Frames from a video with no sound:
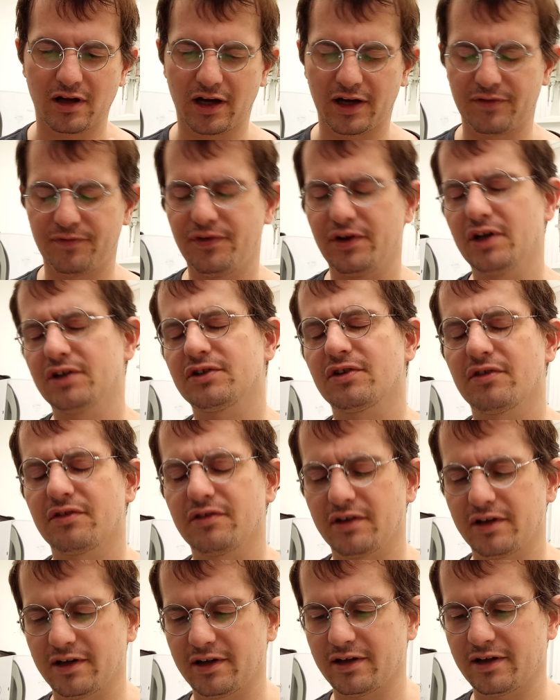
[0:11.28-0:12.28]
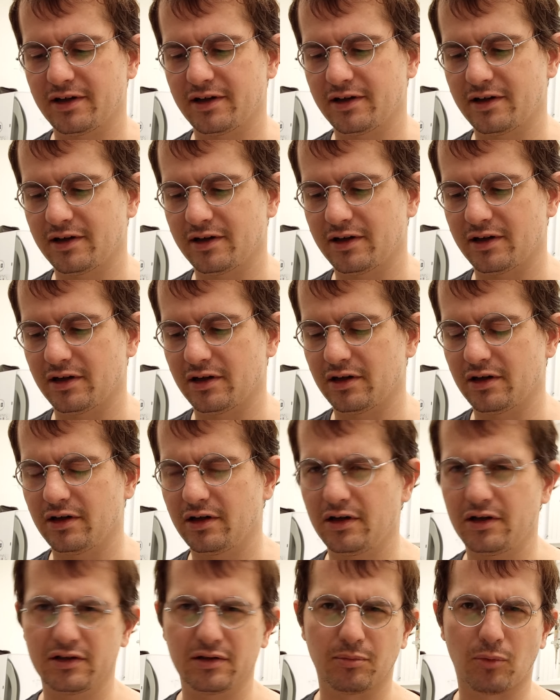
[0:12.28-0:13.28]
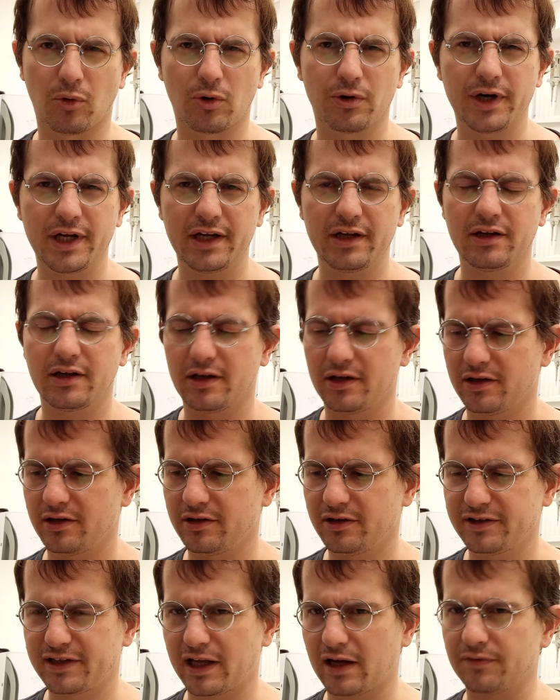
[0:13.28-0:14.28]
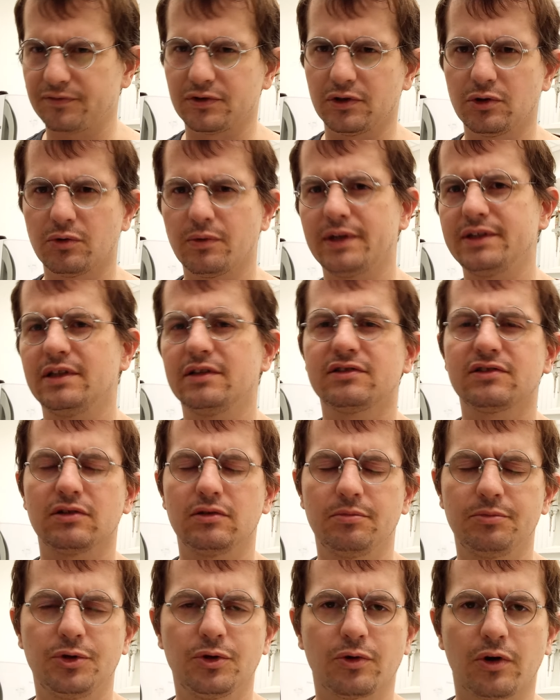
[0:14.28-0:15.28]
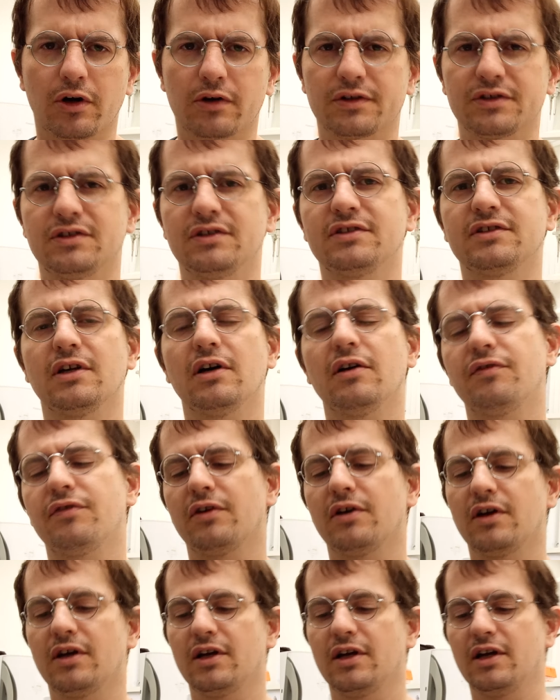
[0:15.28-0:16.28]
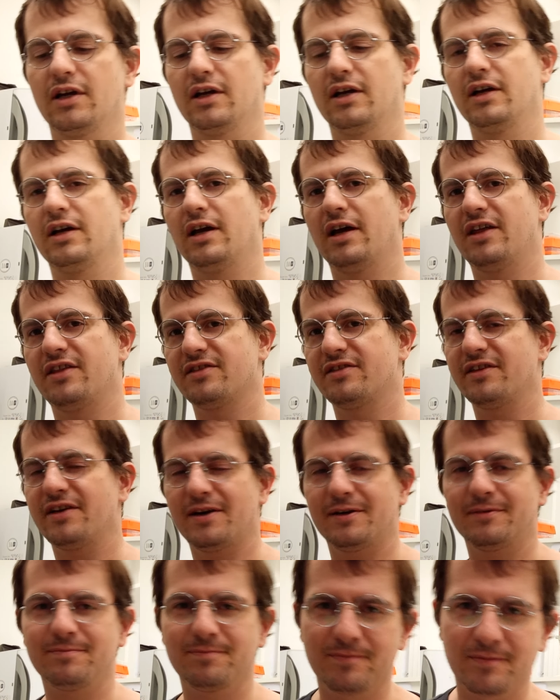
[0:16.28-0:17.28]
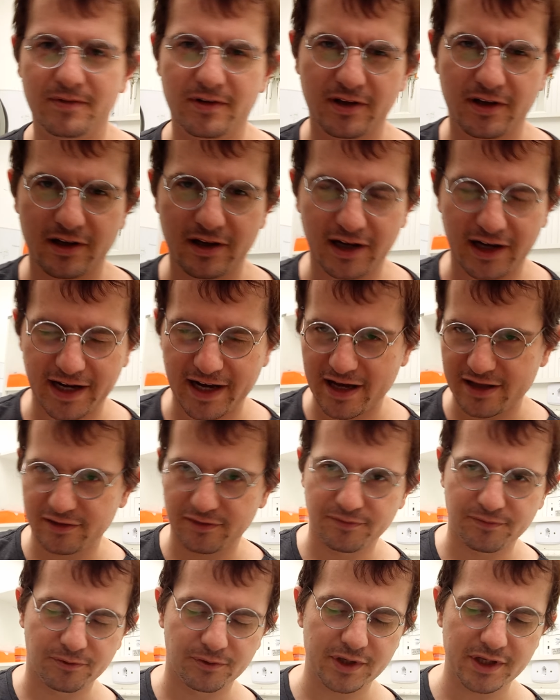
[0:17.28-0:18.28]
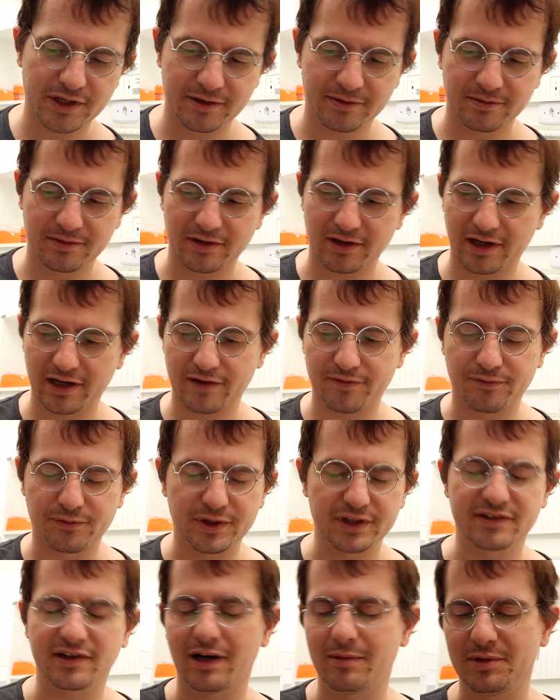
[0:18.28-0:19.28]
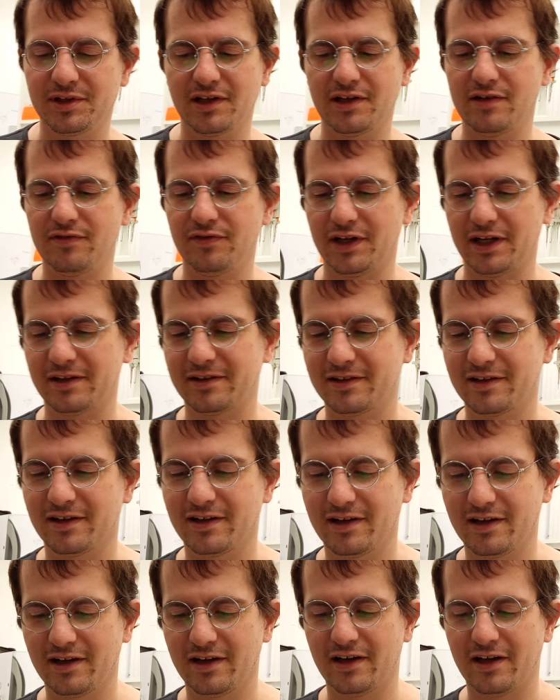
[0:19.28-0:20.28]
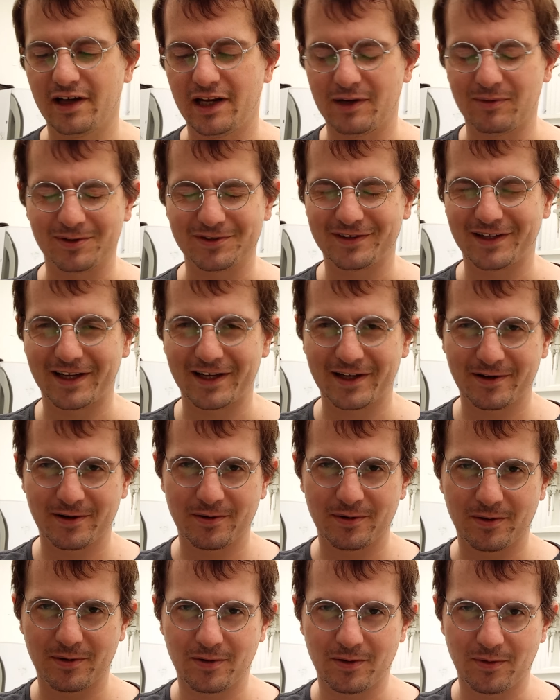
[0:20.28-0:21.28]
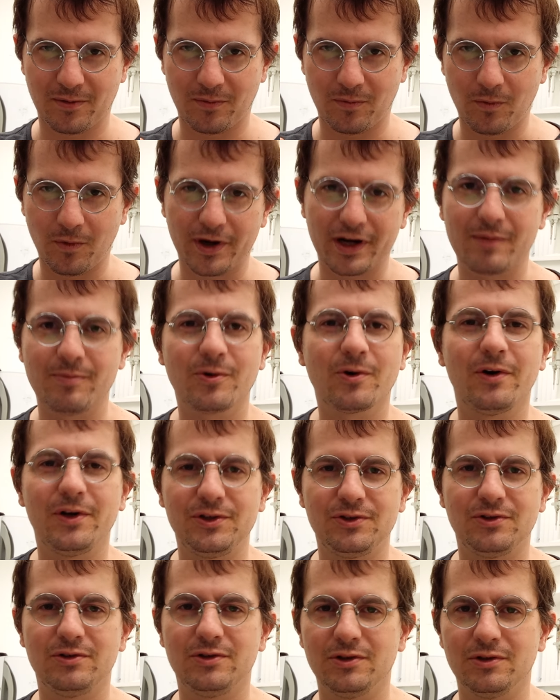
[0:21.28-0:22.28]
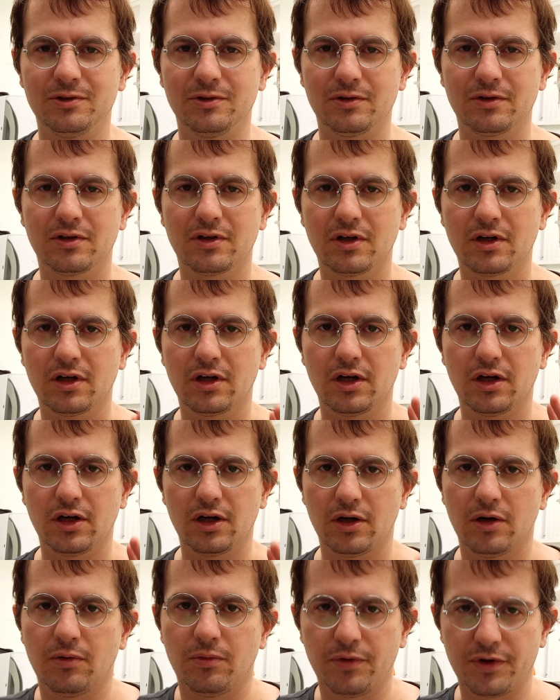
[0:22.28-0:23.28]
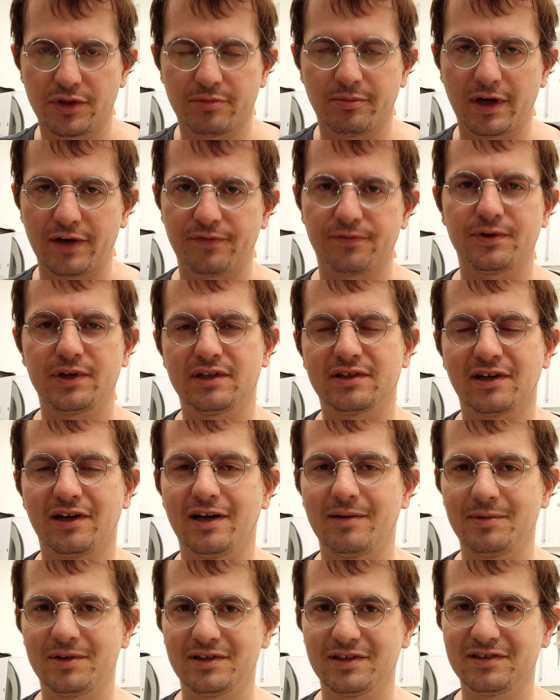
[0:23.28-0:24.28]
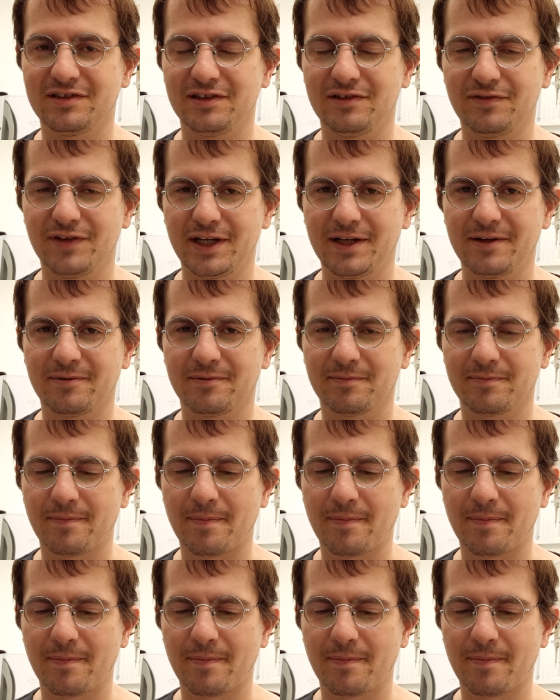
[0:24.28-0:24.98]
I finished in the morning, and in the afternoon, I did some bureaucracy stuff. And then I have free time in the evening. And I was like, what am I going to do with my free time this evening?